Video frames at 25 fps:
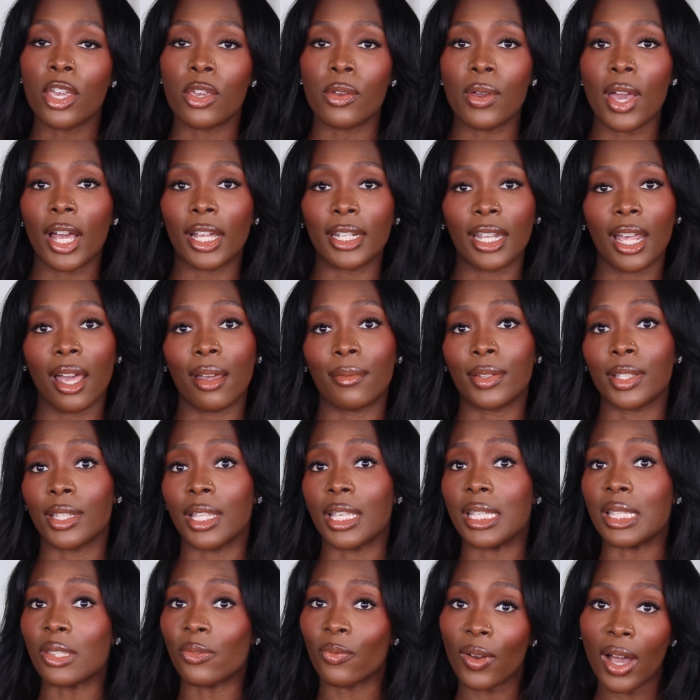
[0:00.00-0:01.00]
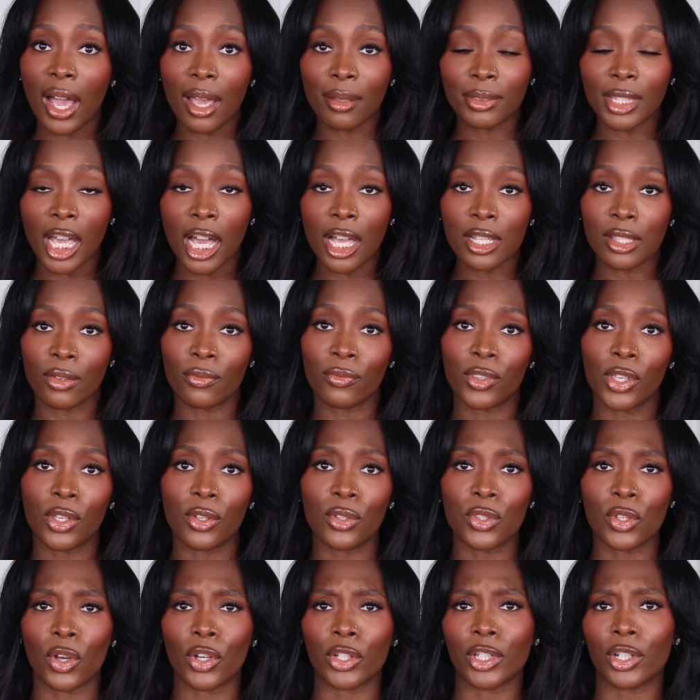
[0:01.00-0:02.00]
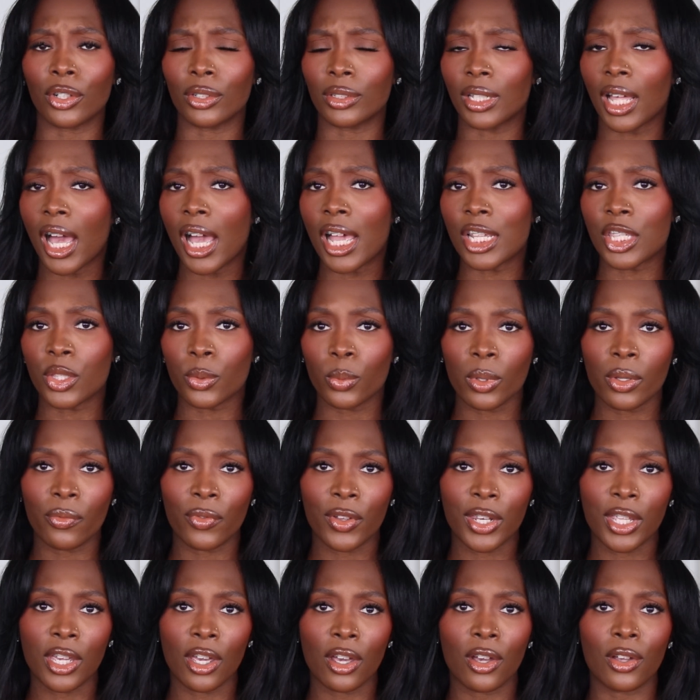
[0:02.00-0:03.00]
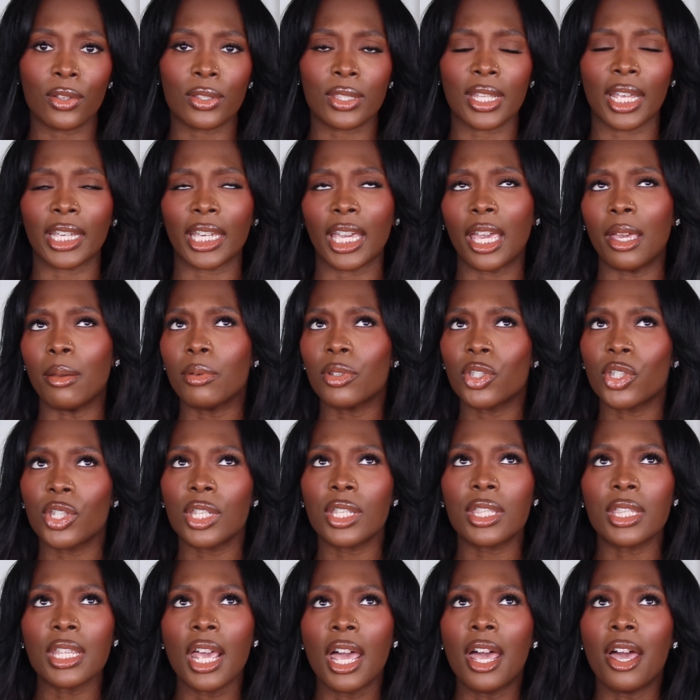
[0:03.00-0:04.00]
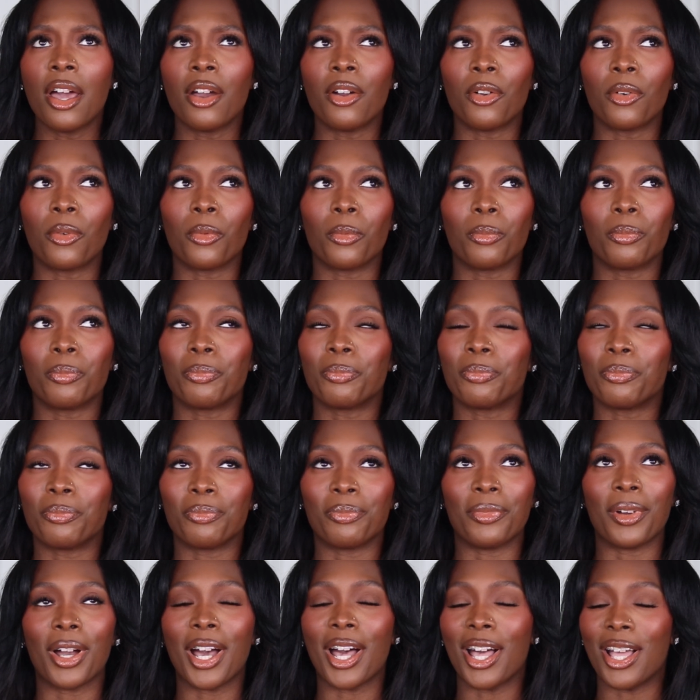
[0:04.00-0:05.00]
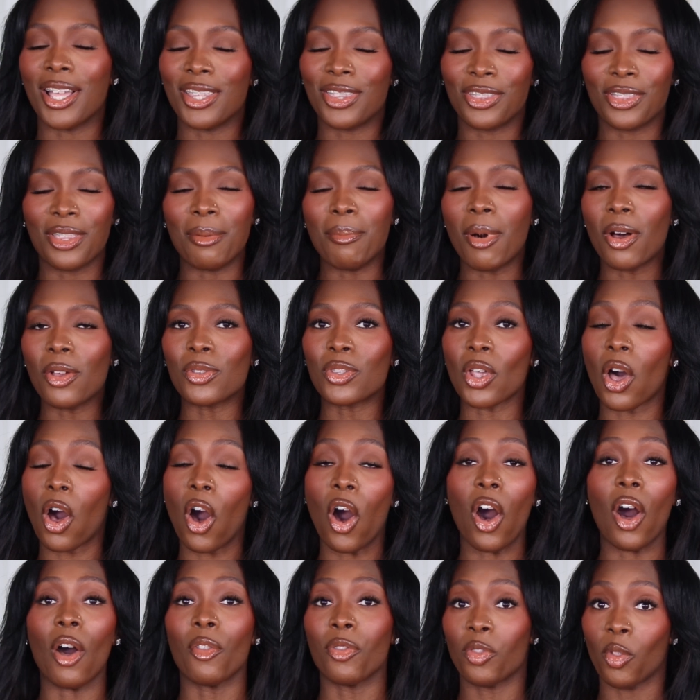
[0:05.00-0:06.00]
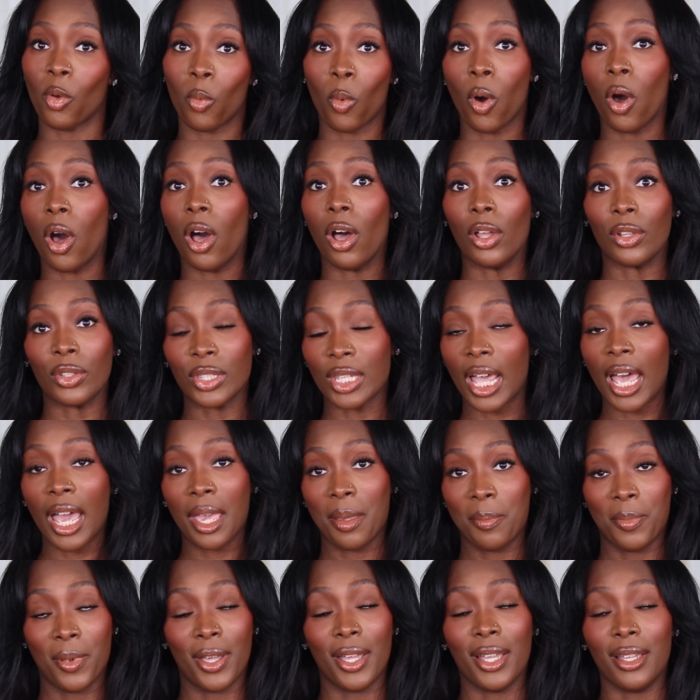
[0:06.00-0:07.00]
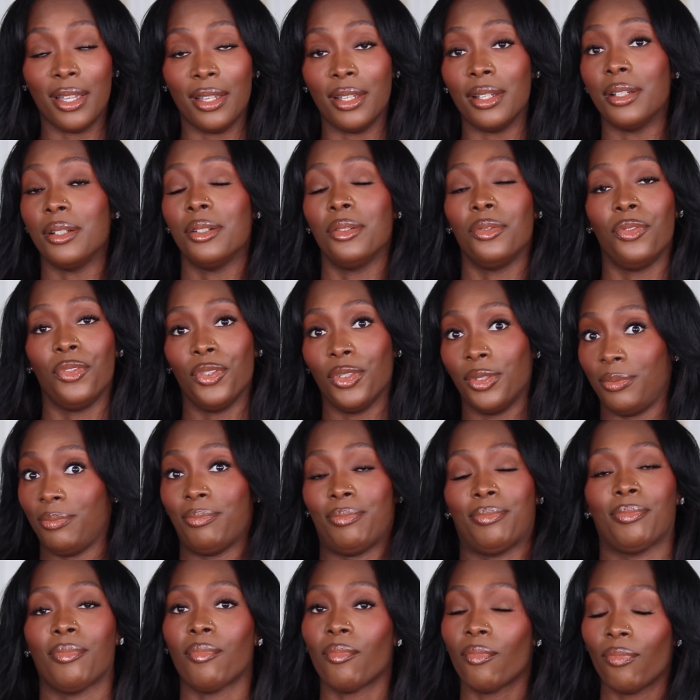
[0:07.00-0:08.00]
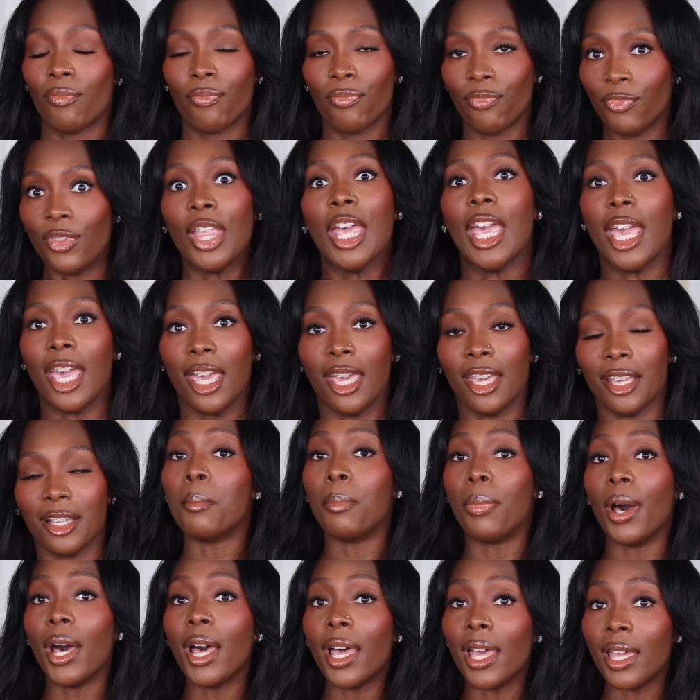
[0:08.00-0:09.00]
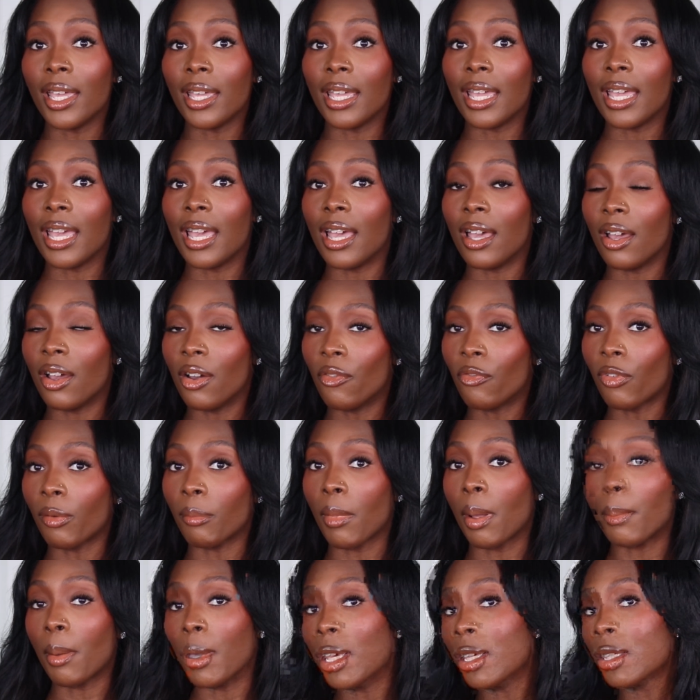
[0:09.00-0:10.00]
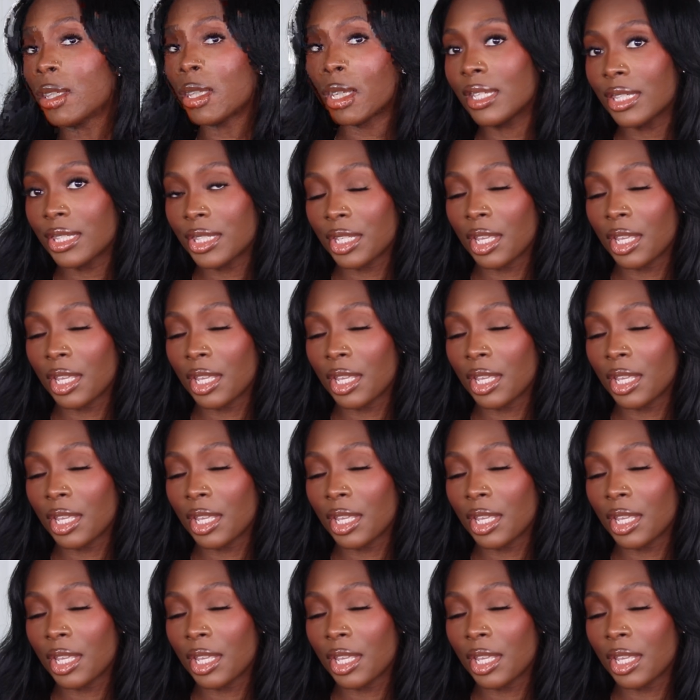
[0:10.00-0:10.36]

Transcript: you had to have at least 5,000 views on your last three videos. Like it was just the most off the wall type of thing. But from a business